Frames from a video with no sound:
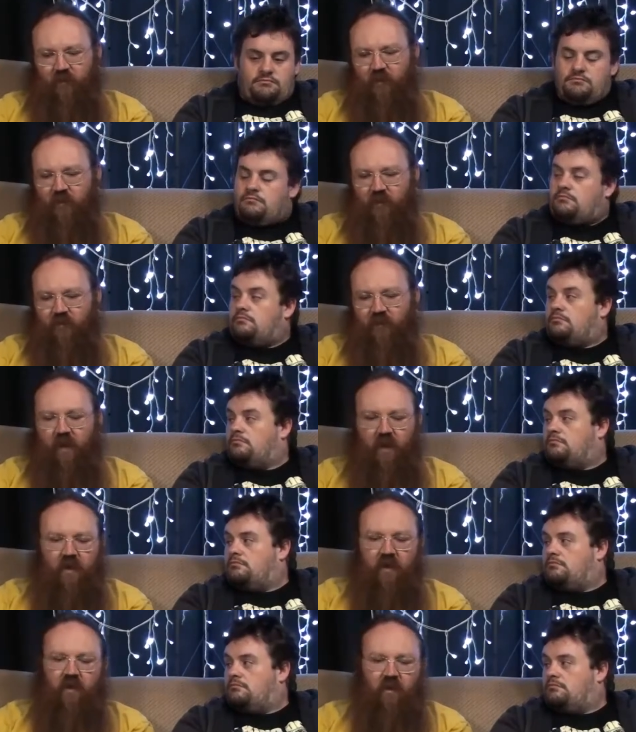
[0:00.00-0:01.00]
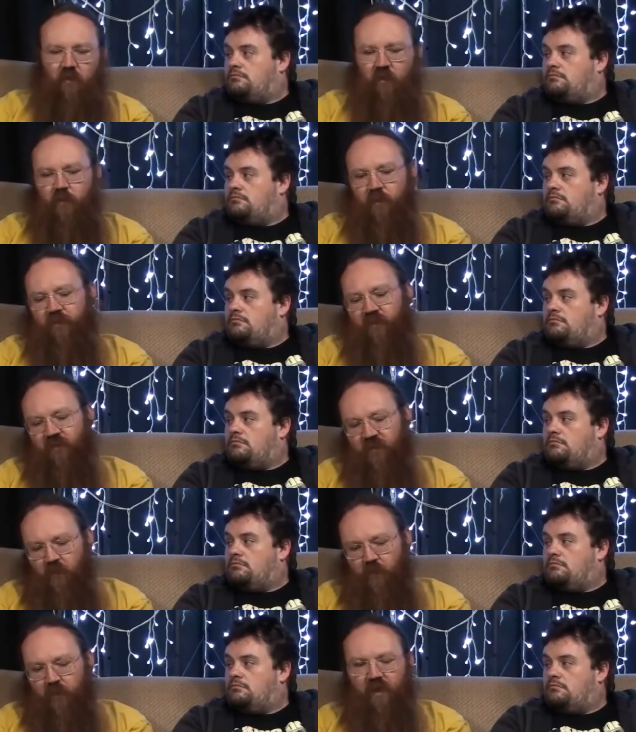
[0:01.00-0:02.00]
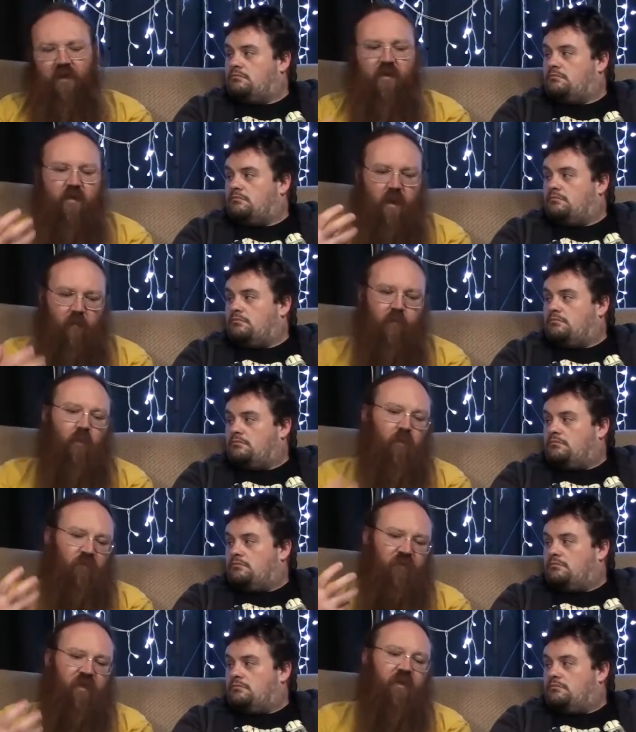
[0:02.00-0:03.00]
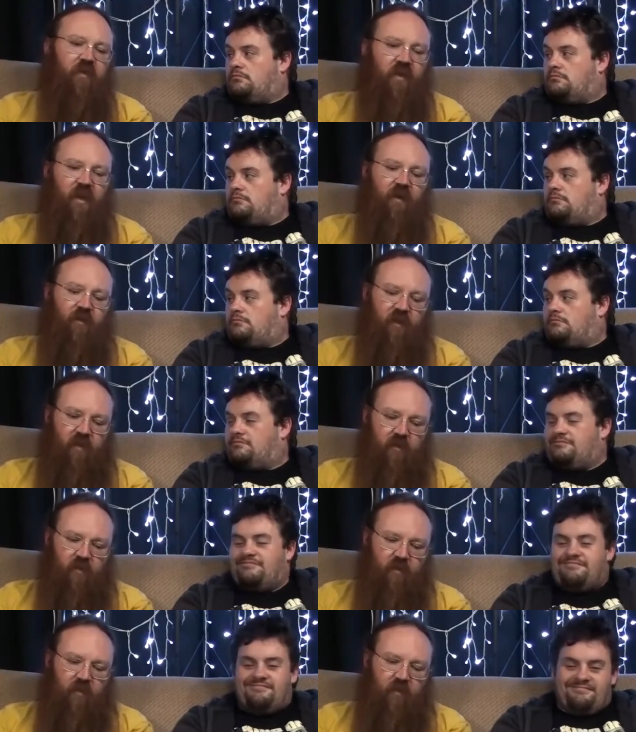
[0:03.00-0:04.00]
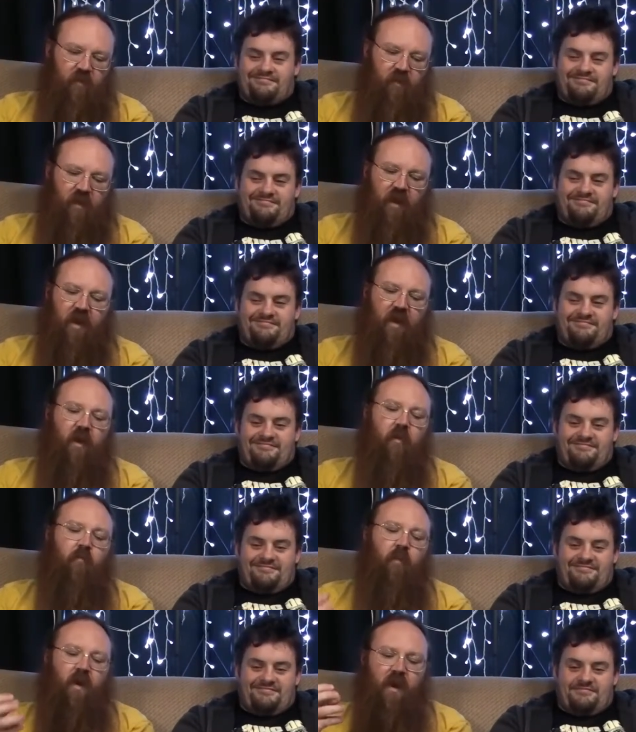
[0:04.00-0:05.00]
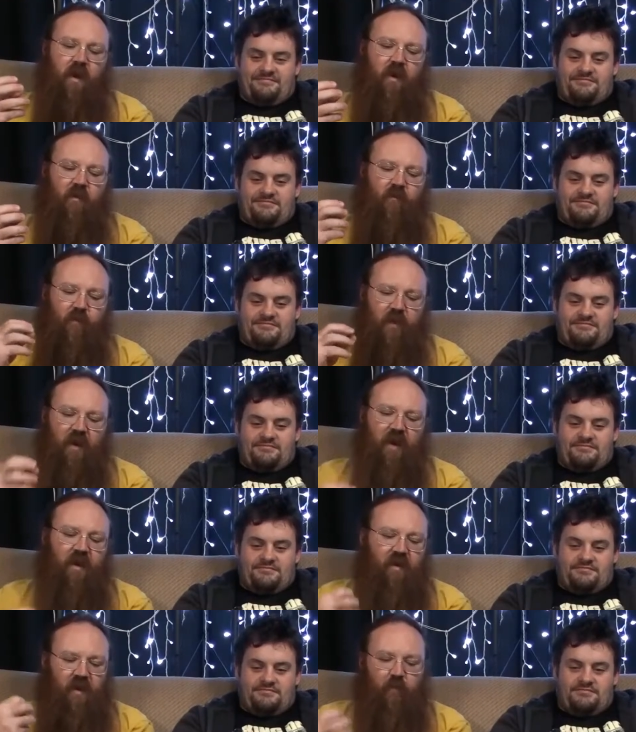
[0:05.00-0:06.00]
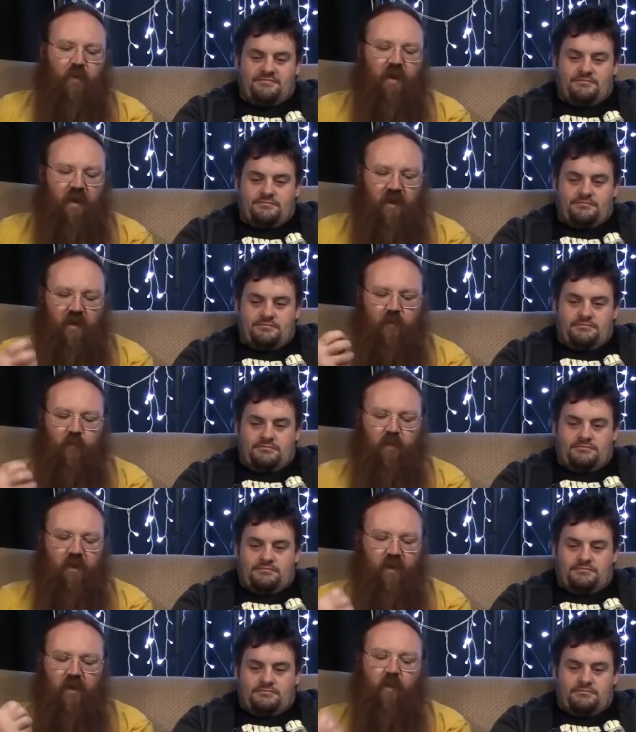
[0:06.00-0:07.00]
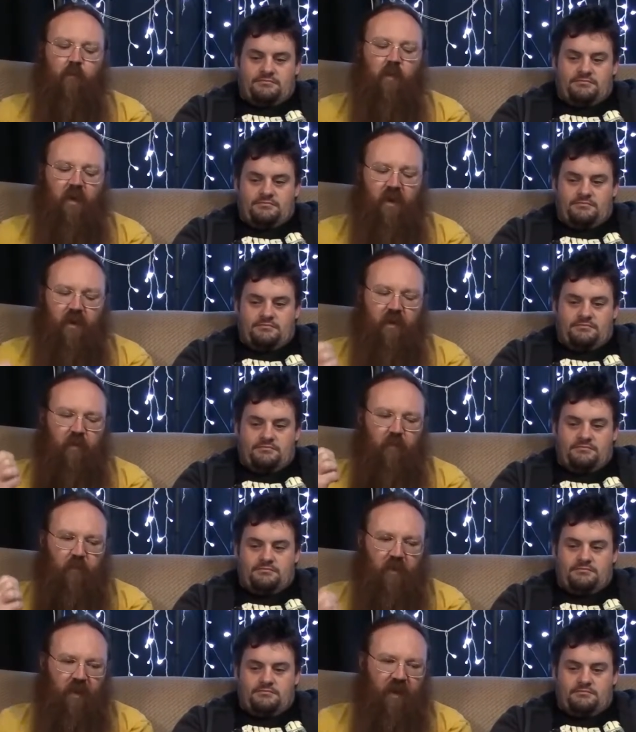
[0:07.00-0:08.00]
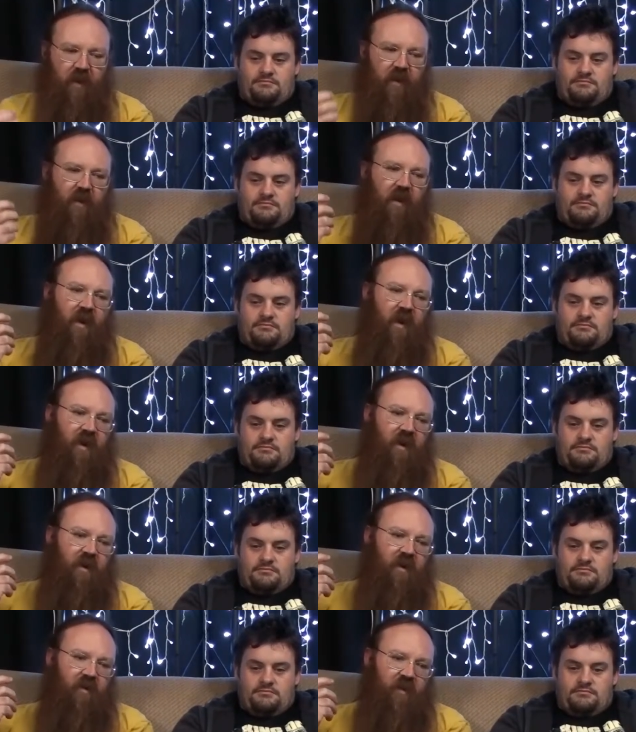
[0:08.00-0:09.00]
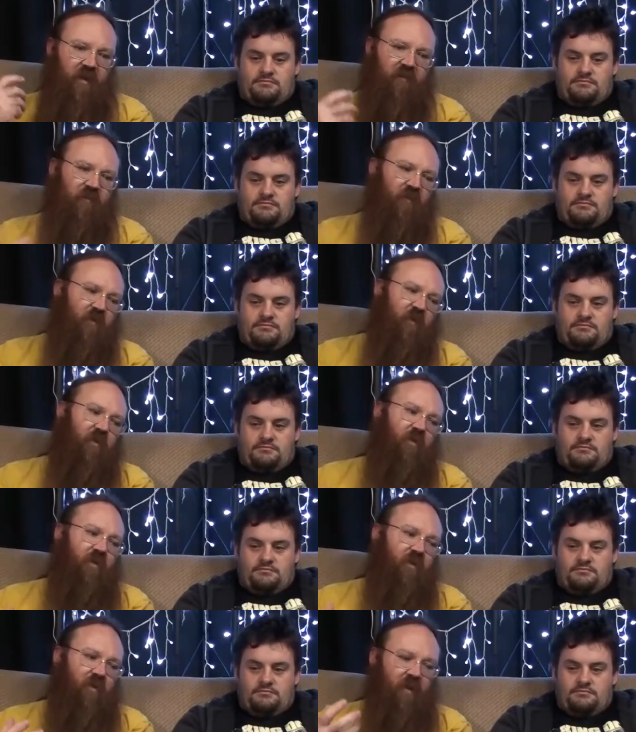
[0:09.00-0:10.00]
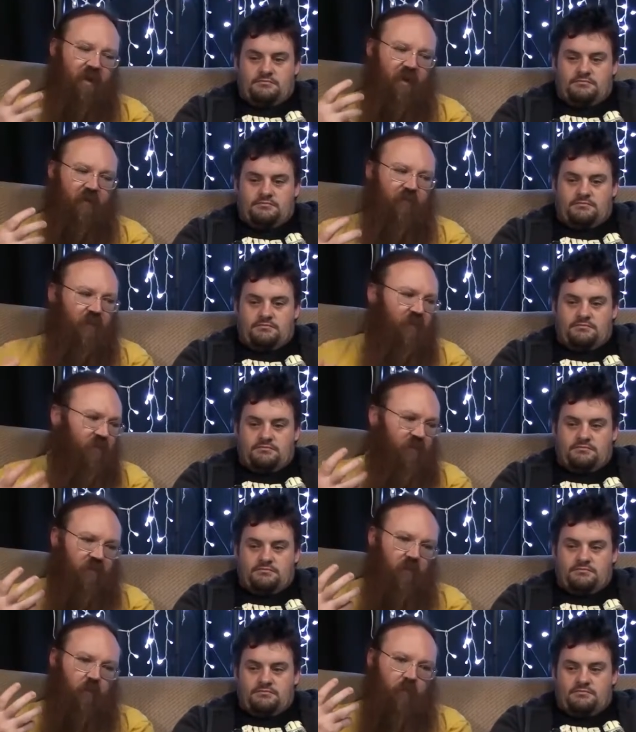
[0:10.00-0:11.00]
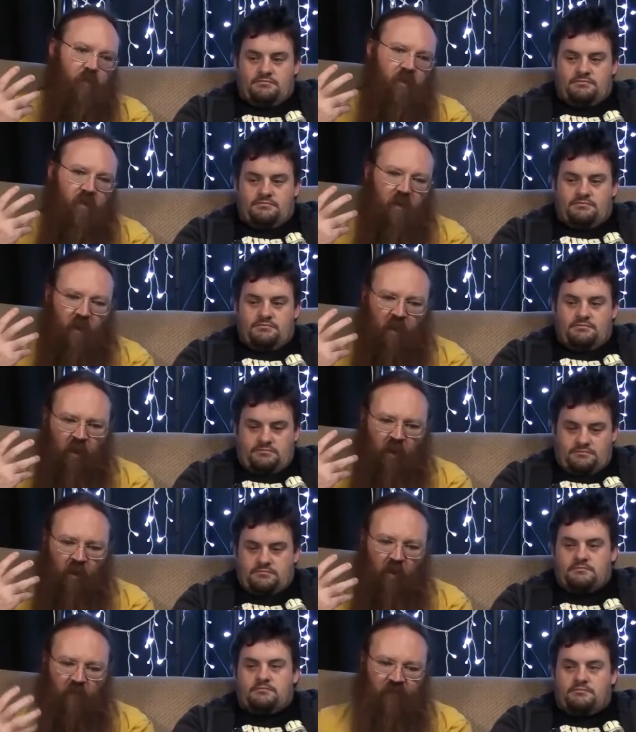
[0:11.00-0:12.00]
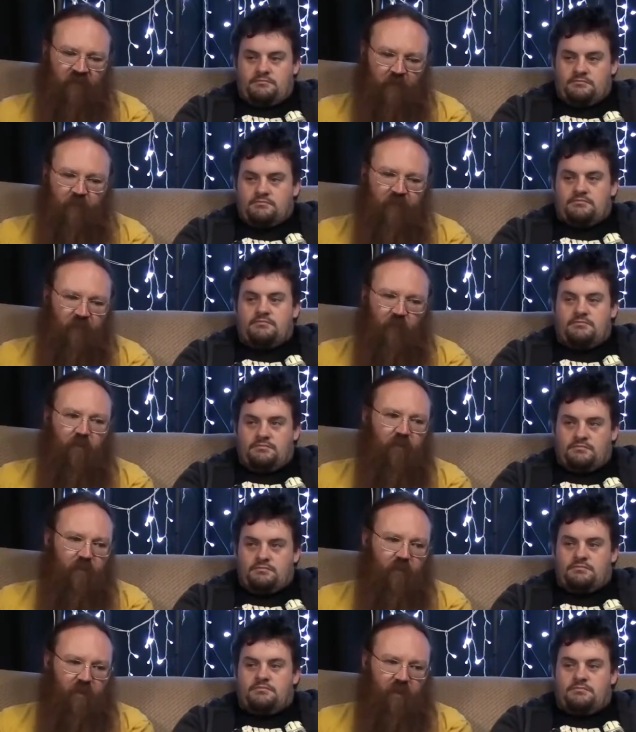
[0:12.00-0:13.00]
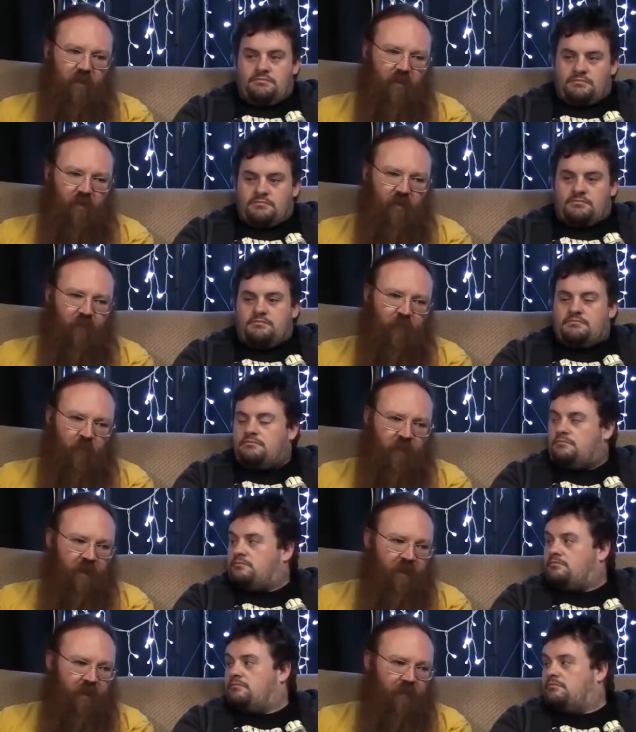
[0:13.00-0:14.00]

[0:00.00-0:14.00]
Speaker 1: of how can a group of us complete nutballs get together um, and plan and plan and plan and plan and plan and execute a feature film of some sort in 48